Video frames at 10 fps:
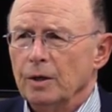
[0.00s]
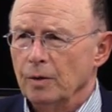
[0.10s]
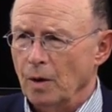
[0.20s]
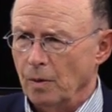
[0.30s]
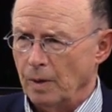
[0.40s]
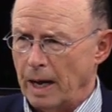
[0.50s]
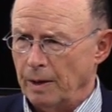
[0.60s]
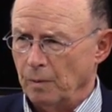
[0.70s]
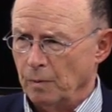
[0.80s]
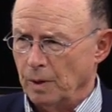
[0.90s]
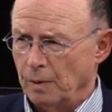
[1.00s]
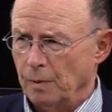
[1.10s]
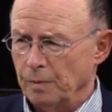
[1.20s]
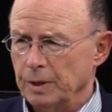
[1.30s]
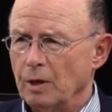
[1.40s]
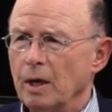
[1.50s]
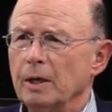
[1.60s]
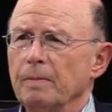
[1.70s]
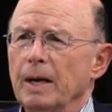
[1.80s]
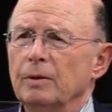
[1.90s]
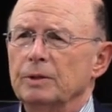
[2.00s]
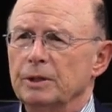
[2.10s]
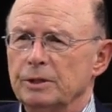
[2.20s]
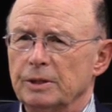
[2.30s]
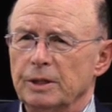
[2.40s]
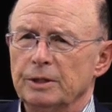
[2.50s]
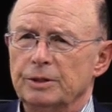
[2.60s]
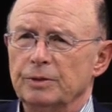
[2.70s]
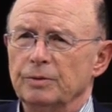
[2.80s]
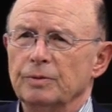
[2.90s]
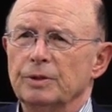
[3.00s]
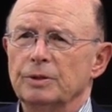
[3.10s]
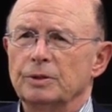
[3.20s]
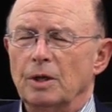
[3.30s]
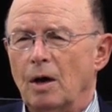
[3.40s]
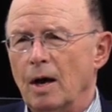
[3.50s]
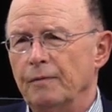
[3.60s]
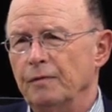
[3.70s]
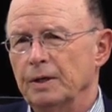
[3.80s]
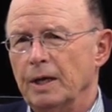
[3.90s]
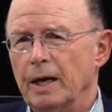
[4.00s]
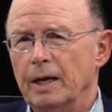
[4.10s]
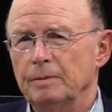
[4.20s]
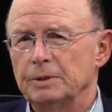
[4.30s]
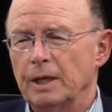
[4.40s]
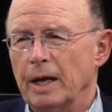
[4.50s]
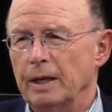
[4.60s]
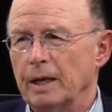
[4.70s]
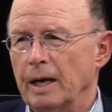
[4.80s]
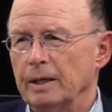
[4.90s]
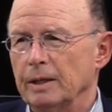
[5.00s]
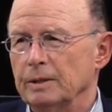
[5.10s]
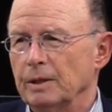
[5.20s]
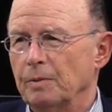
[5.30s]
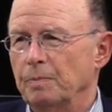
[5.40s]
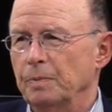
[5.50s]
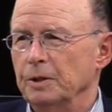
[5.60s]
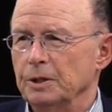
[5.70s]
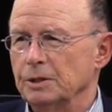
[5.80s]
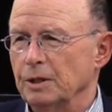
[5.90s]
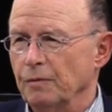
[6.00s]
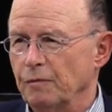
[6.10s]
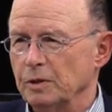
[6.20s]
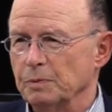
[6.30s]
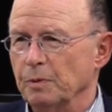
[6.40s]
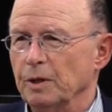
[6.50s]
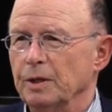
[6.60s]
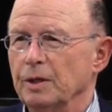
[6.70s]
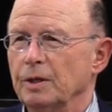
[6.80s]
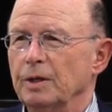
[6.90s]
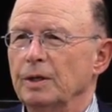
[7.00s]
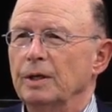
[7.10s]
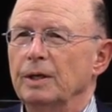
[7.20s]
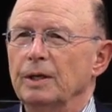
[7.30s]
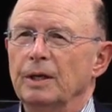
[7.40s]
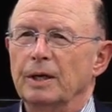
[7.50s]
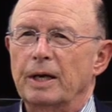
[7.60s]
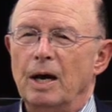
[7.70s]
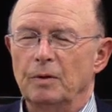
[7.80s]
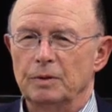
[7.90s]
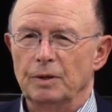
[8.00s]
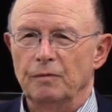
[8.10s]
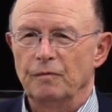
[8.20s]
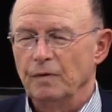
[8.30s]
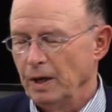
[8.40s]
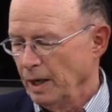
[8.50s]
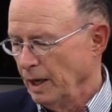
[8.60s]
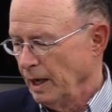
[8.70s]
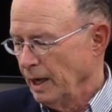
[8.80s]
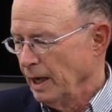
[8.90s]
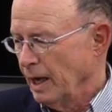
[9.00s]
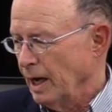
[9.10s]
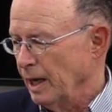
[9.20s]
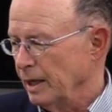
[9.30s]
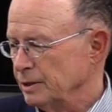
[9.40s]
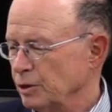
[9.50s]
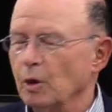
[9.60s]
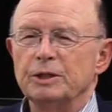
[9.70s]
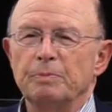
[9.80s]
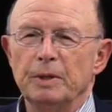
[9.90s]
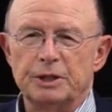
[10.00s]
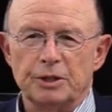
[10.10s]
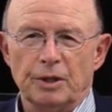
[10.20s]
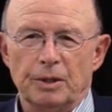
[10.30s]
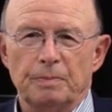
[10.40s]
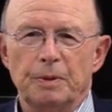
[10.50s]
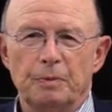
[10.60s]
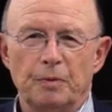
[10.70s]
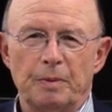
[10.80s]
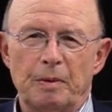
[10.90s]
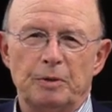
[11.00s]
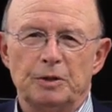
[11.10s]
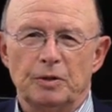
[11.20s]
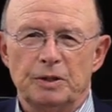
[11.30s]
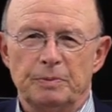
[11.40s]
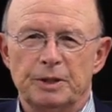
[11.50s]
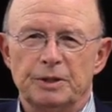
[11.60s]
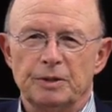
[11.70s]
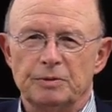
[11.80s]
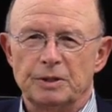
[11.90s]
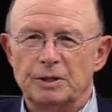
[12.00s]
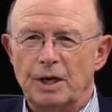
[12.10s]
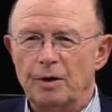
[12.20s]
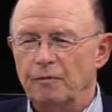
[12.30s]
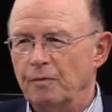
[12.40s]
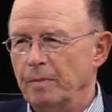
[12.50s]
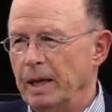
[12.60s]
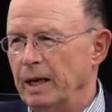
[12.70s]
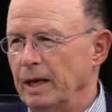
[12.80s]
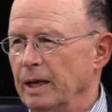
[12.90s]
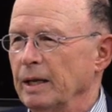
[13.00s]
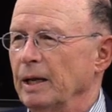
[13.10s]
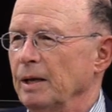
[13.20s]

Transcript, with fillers: you know, when we talk about this issue, there's oftentimes, and I, I put this in the first book, the account of uh, George Mitchell. People remember George Mitchell as a senator from Maine, and